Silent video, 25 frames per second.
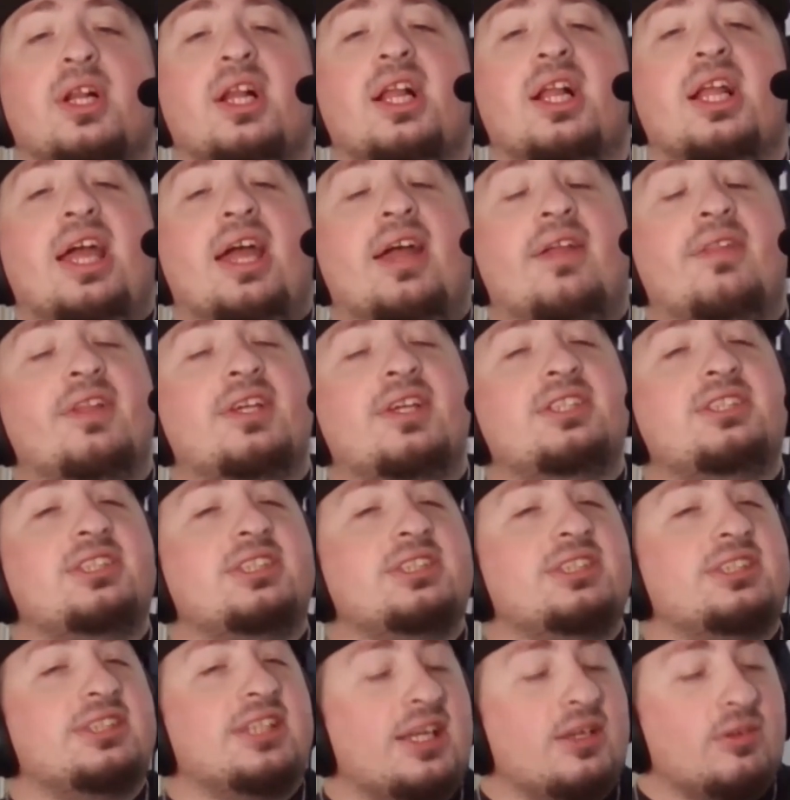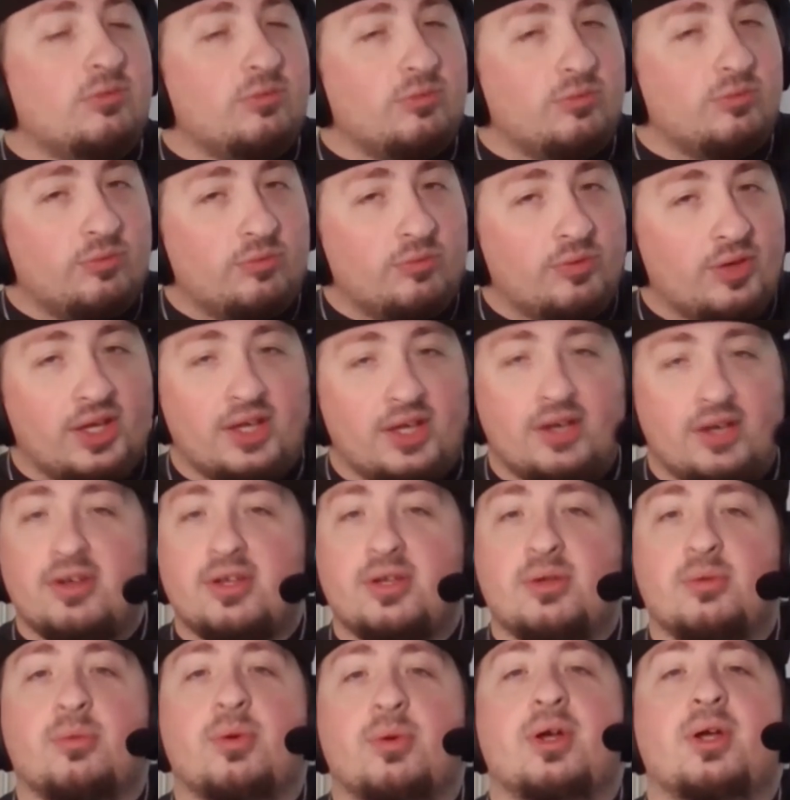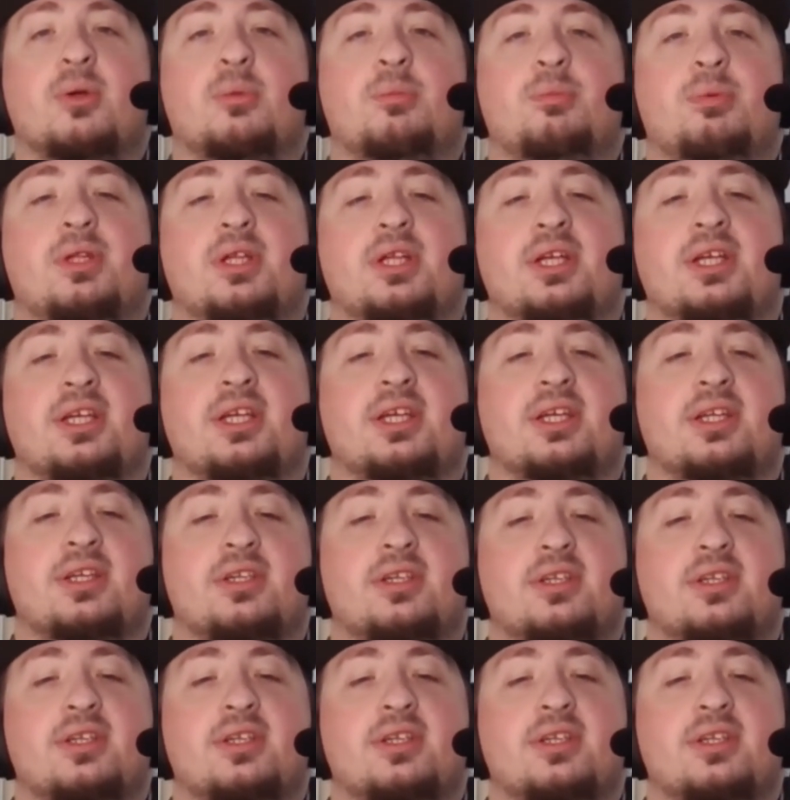And this is a very well played